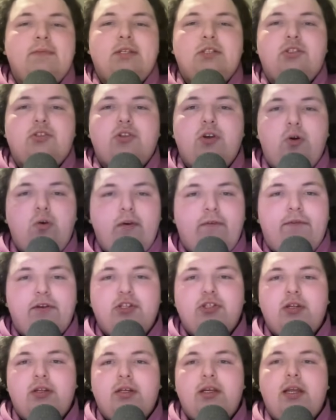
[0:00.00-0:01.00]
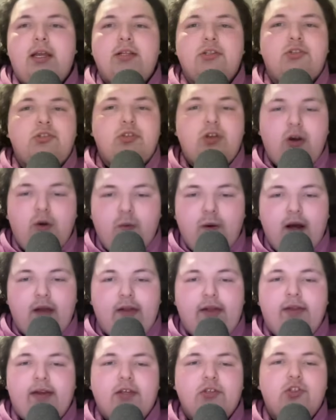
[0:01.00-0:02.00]
so efficiently and so
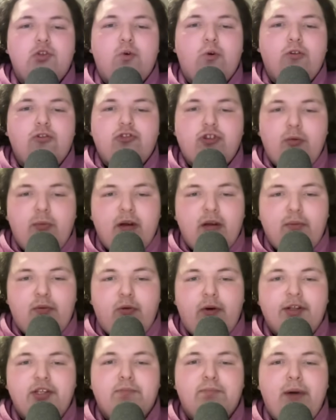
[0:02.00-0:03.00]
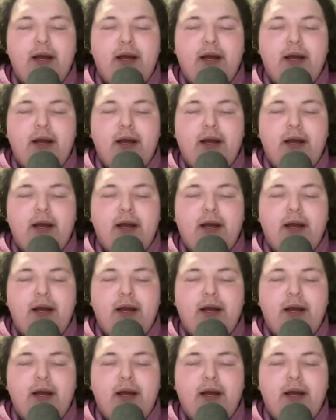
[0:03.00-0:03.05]
well, and they can score so many points.